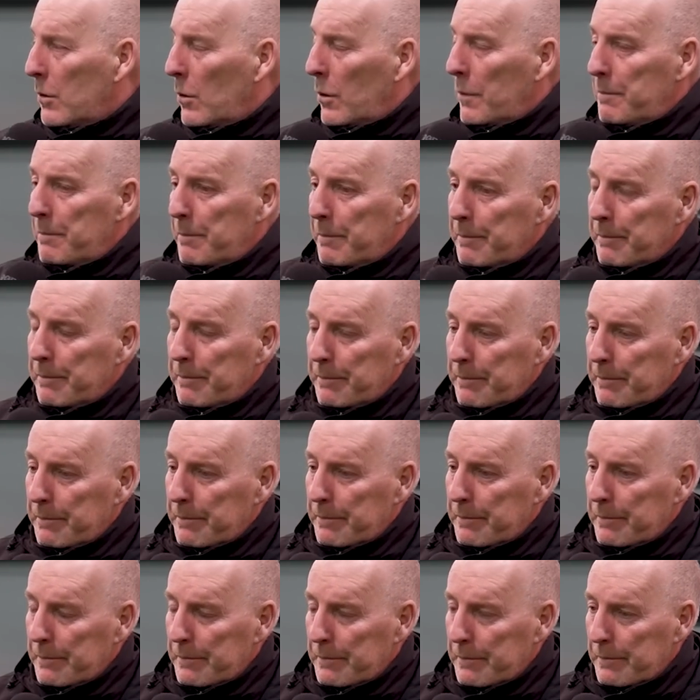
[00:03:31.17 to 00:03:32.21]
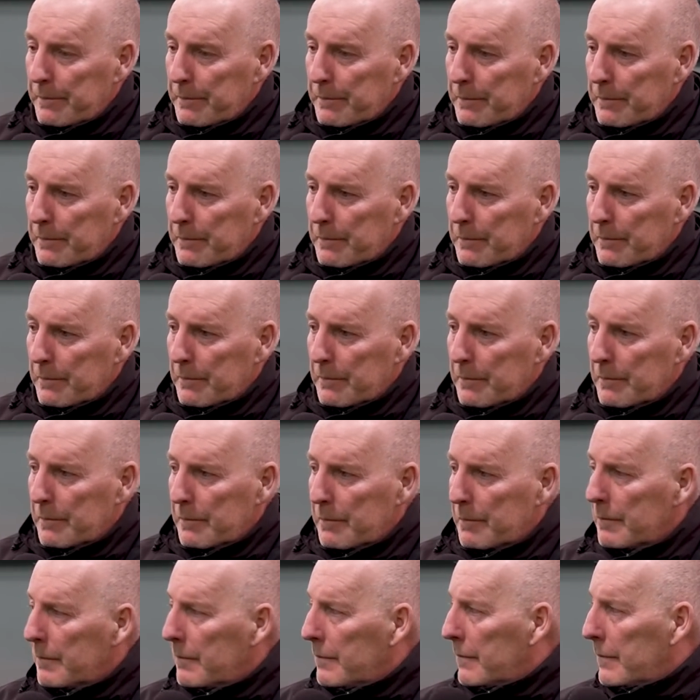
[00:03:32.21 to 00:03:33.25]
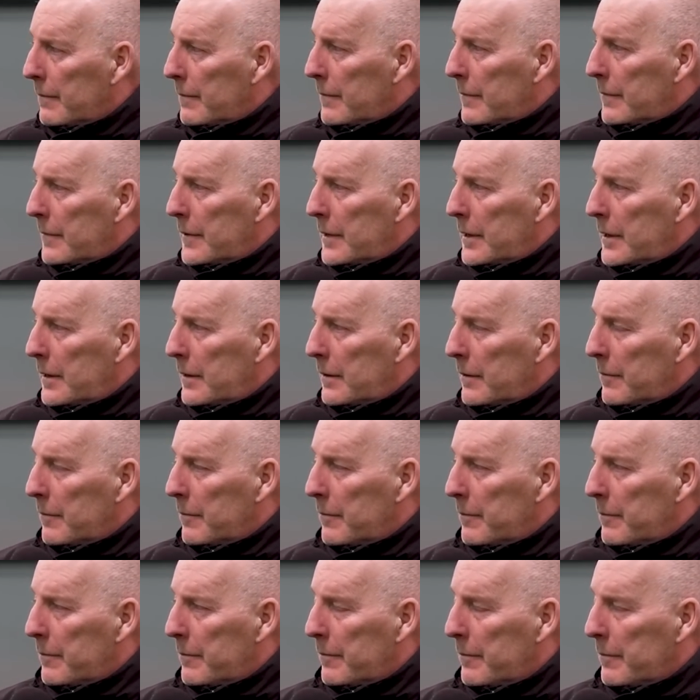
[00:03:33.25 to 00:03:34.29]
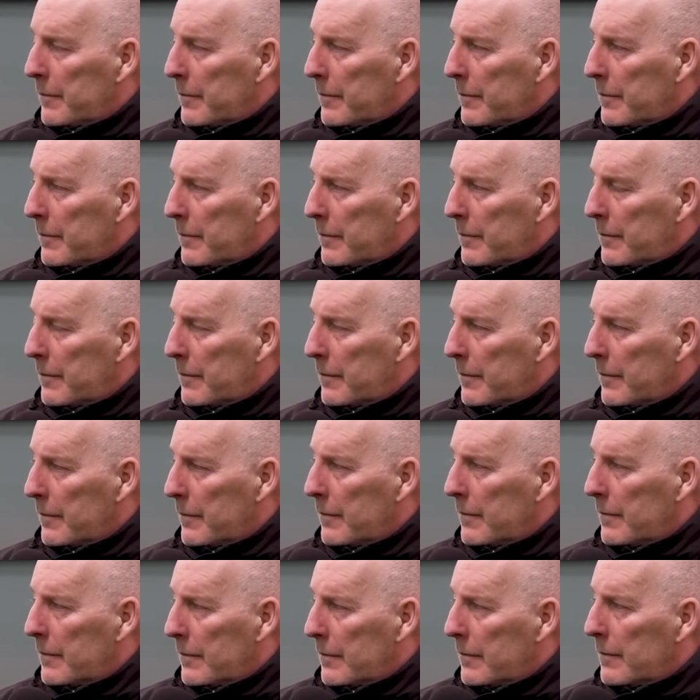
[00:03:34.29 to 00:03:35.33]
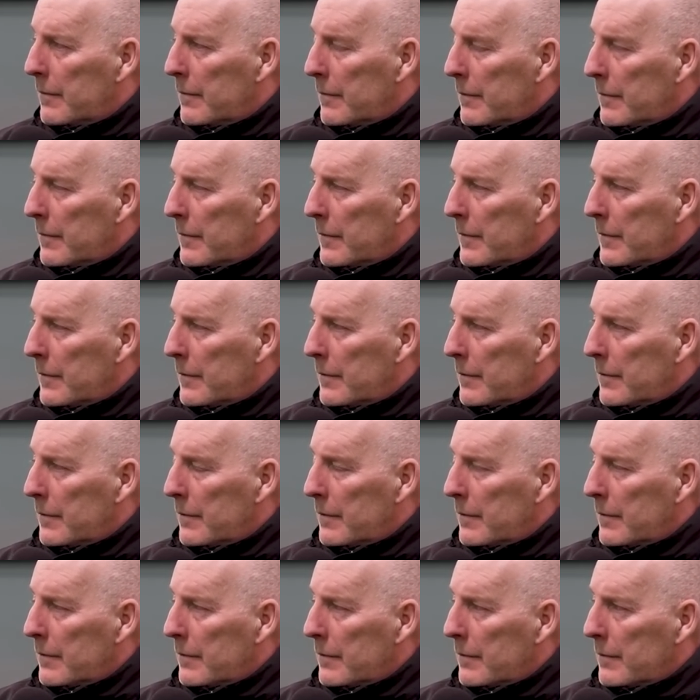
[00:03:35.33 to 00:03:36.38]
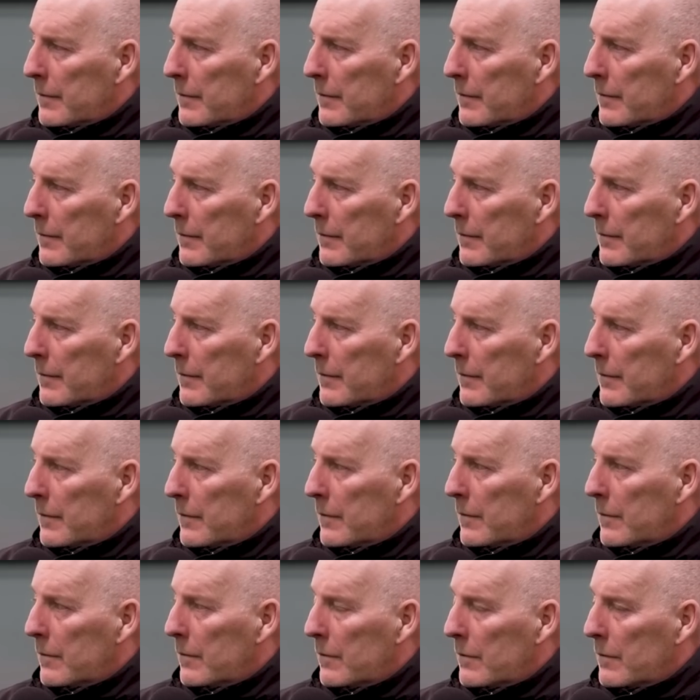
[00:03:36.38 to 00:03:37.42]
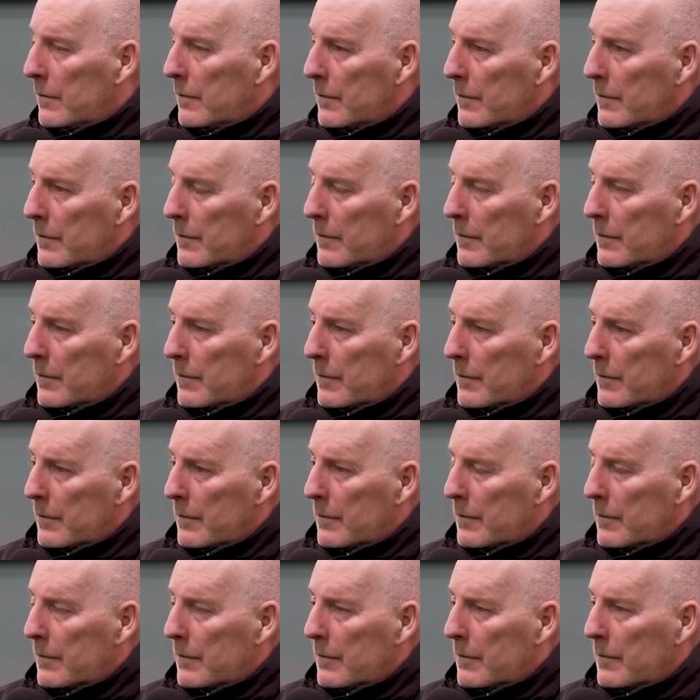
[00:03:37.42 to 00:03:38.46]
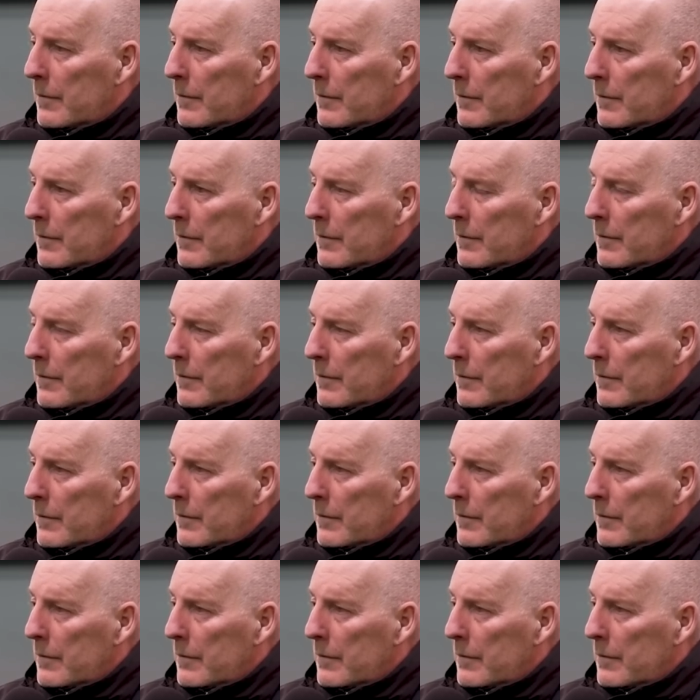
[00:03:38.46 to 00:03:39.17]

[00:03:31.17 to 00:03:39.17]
The person shown says nothing.